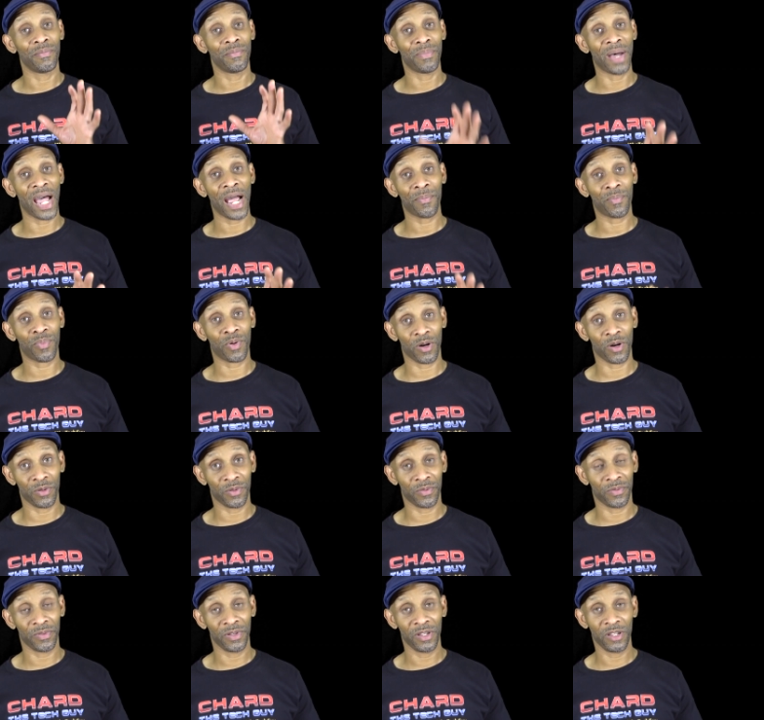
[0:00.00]
Mac
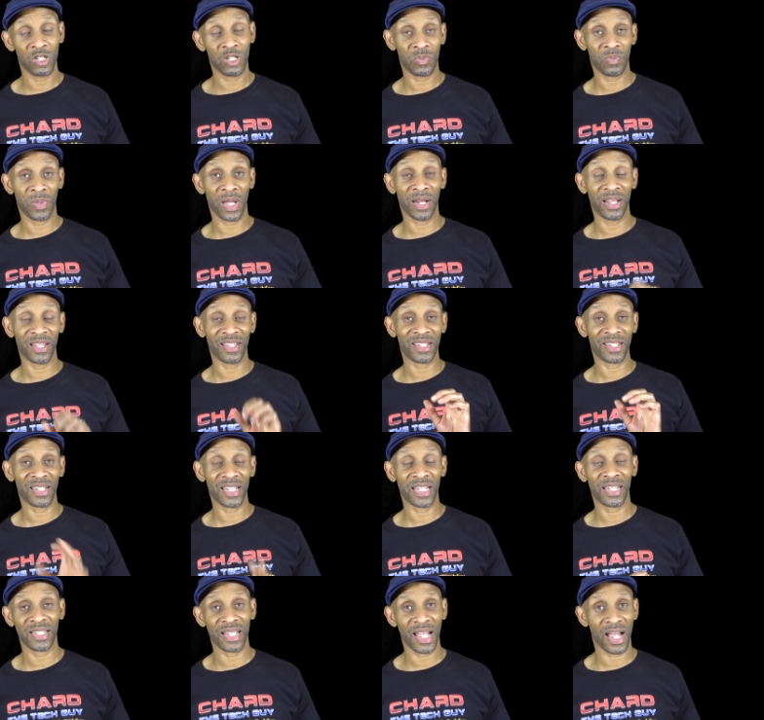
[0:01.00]
Pro, you're spending
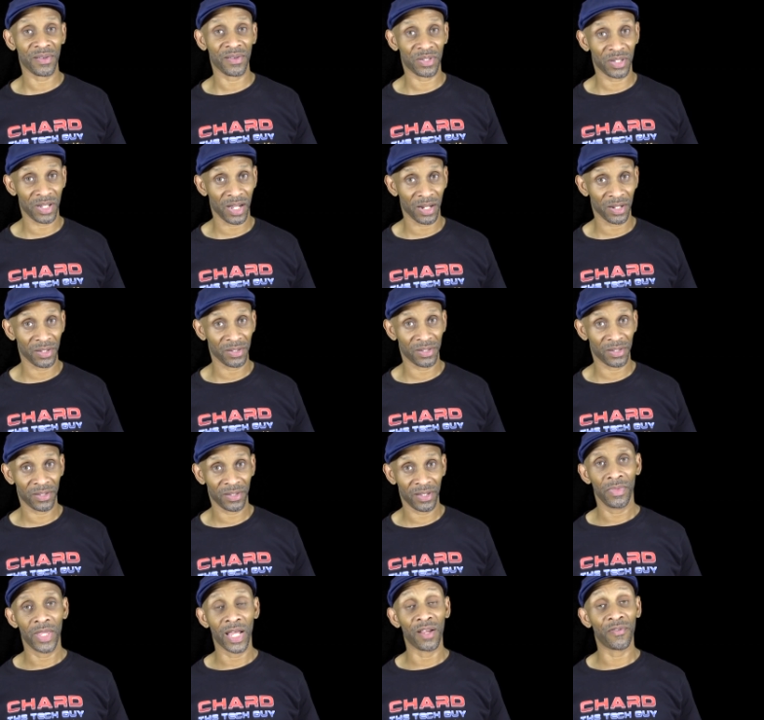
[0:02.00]
six thousand dollars.
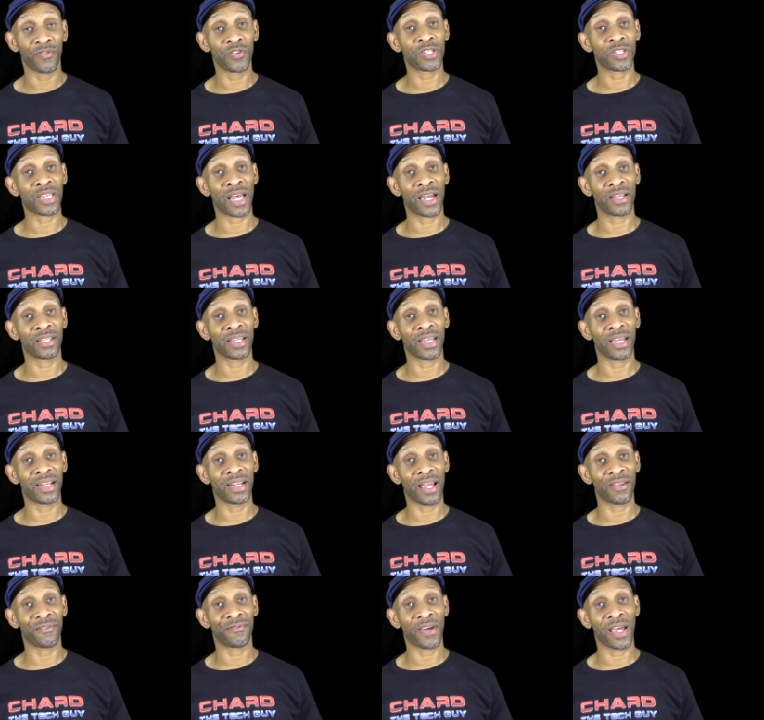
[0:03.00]
Then if you decide to get
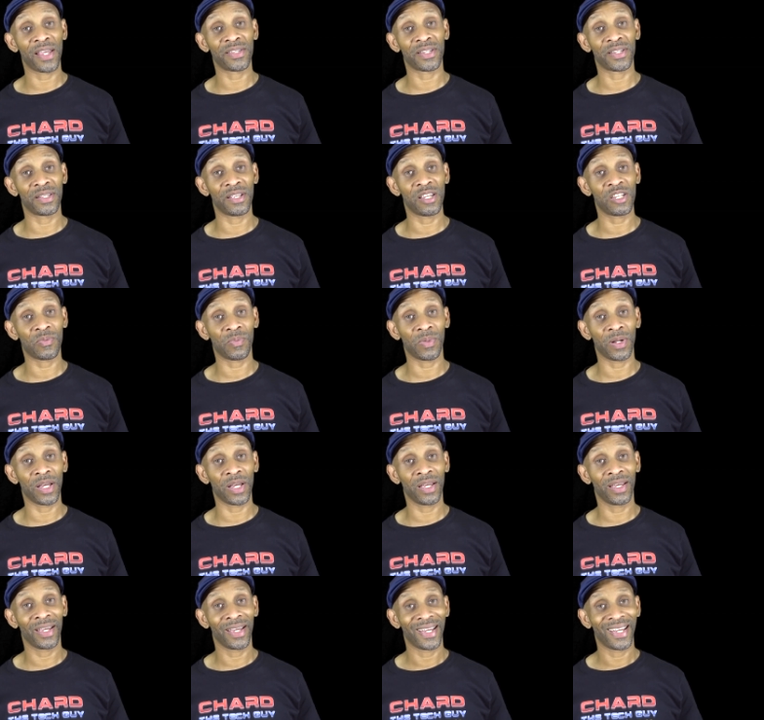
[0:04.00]
that fancy
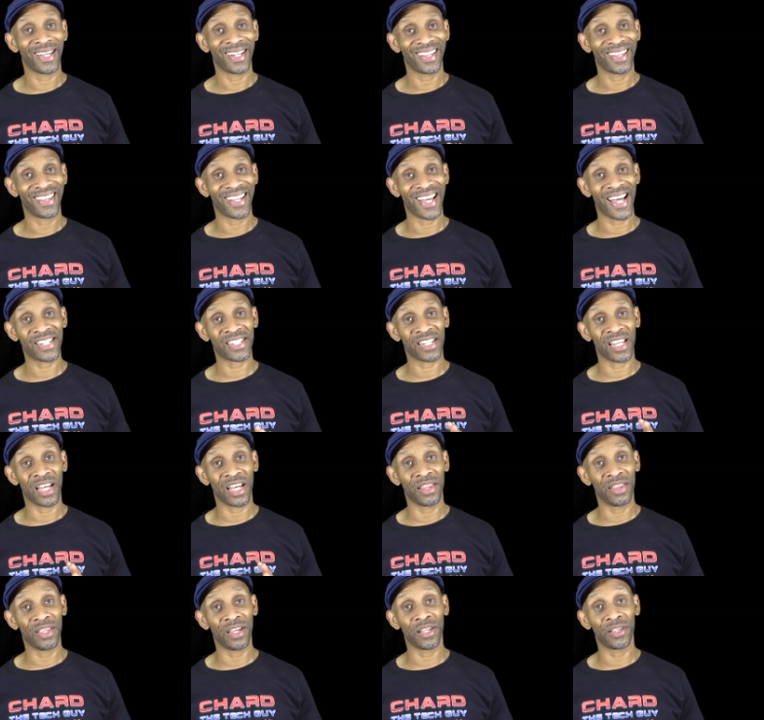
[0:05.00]
display, that's
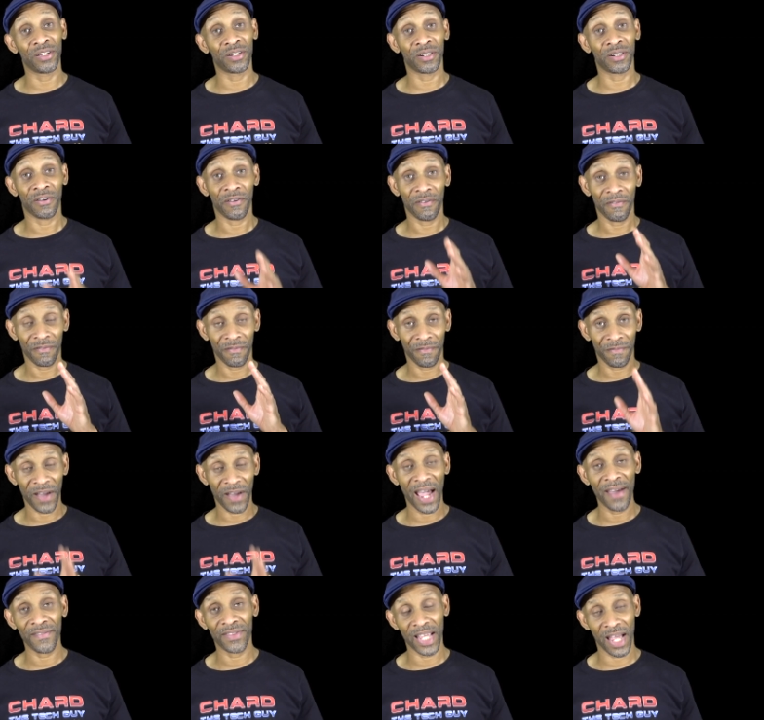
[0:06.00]
another
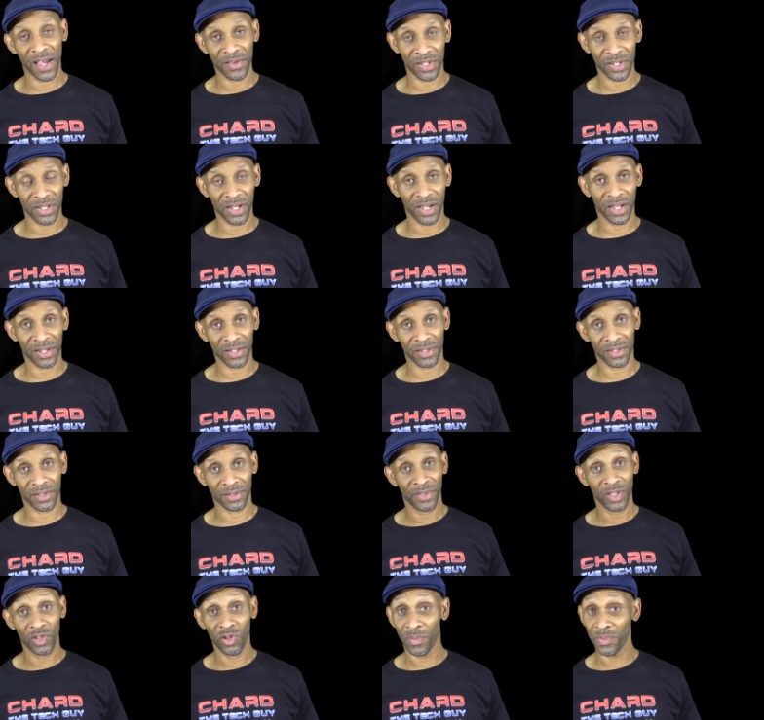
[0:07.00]
five thousand dollars.
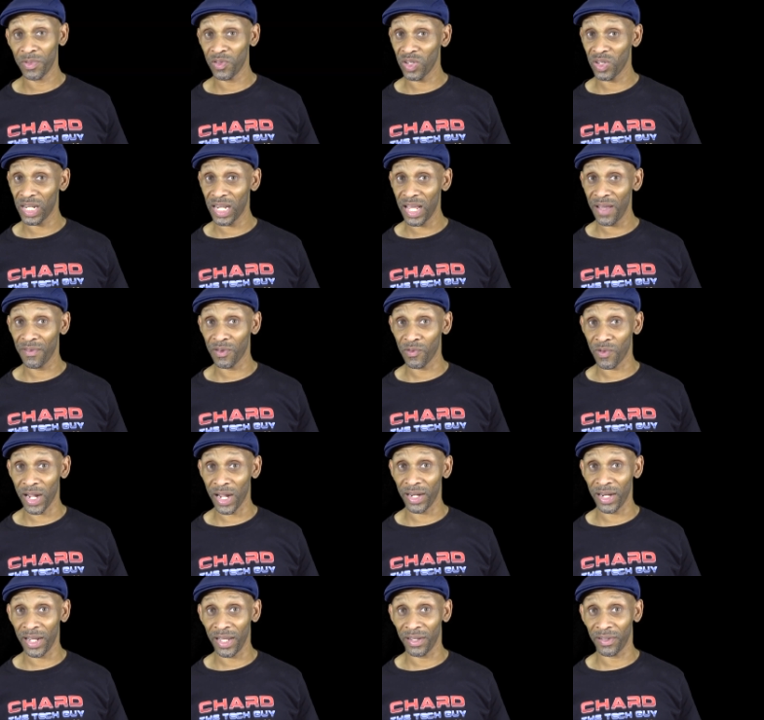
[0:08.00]
You're up to eleven
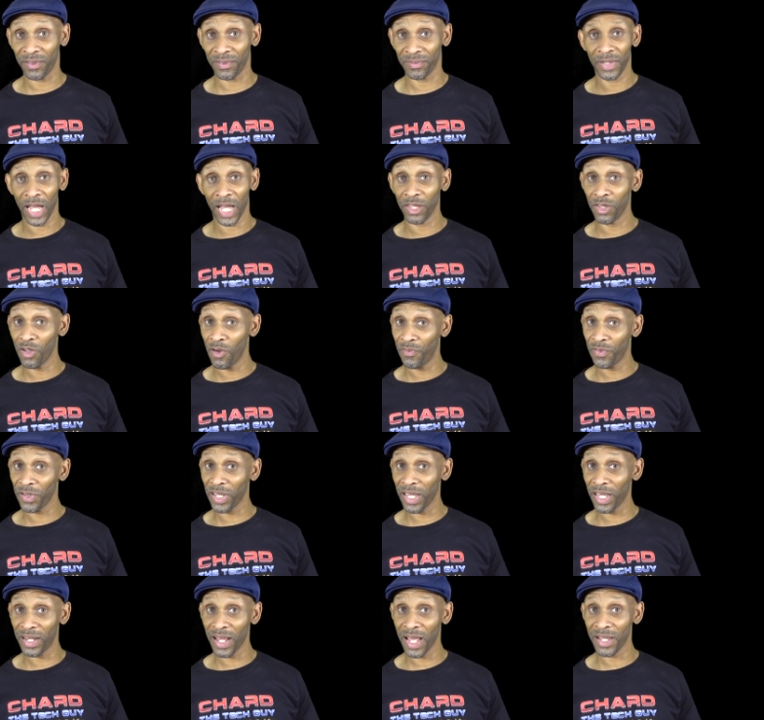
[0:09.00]
right now. And don't
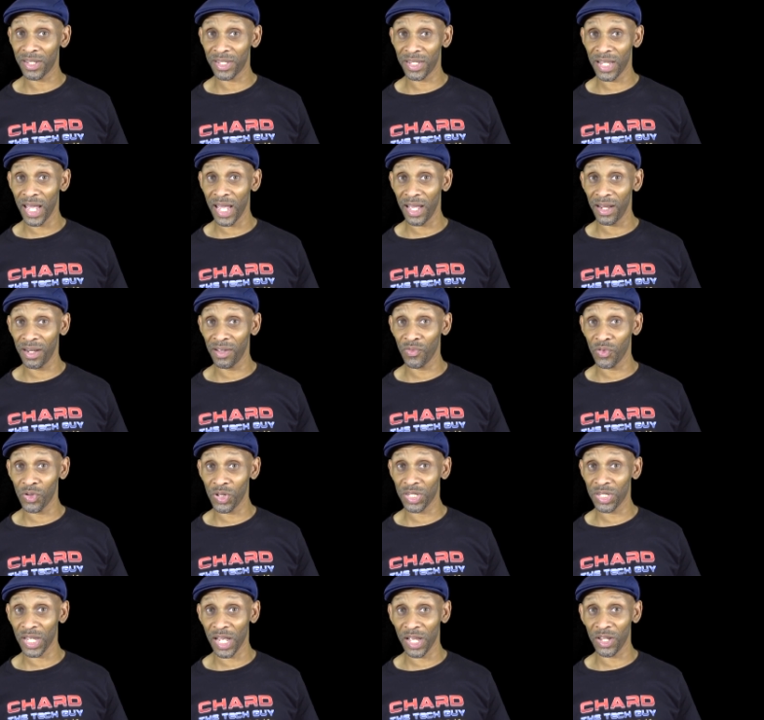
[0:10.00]
forget that stand if you
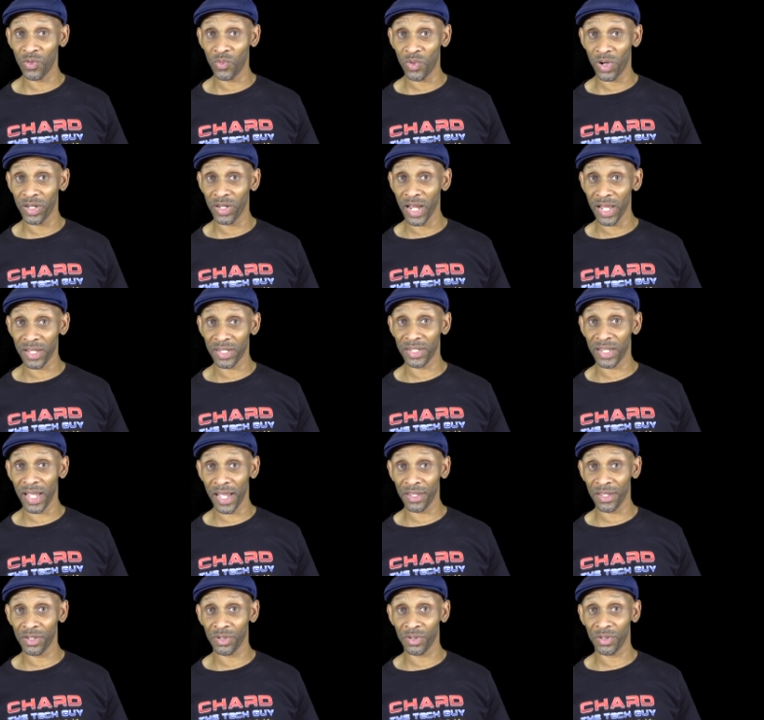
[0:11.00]
decide you want that
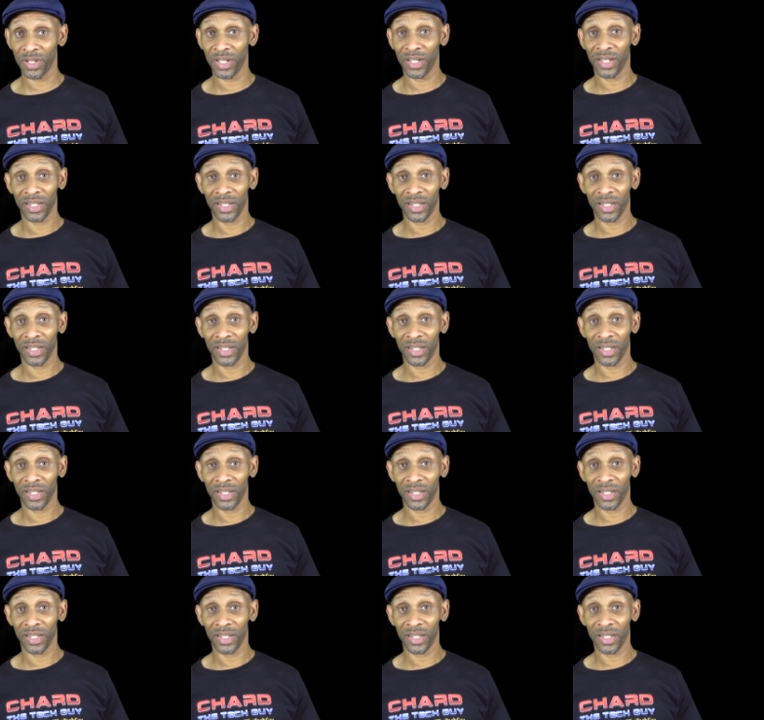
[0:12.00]
stand to.